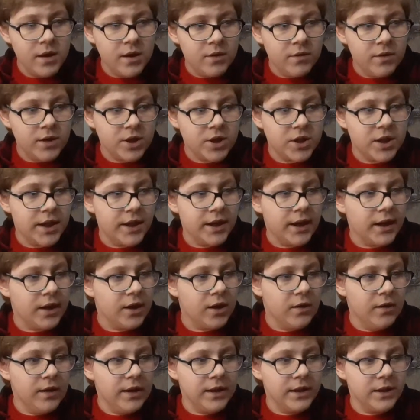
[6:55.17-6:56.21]
Which then I
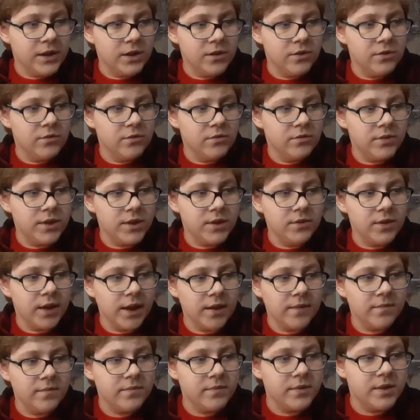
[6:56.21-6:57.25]
go on to do
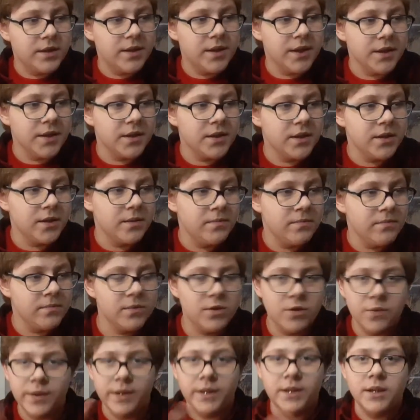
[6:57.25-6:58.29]
like 6
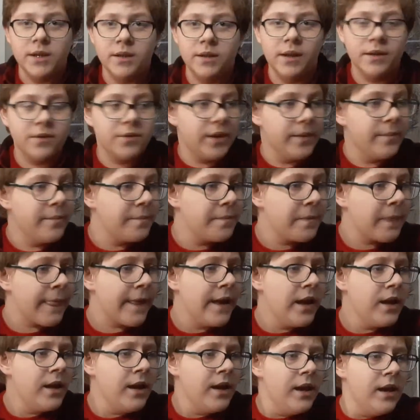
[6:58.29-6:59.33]
tweets in that thread.
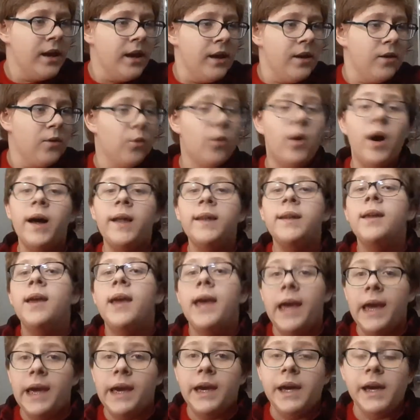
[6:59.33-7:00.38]

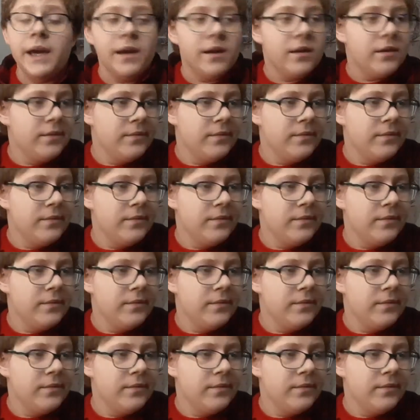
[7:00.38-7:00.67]
1A.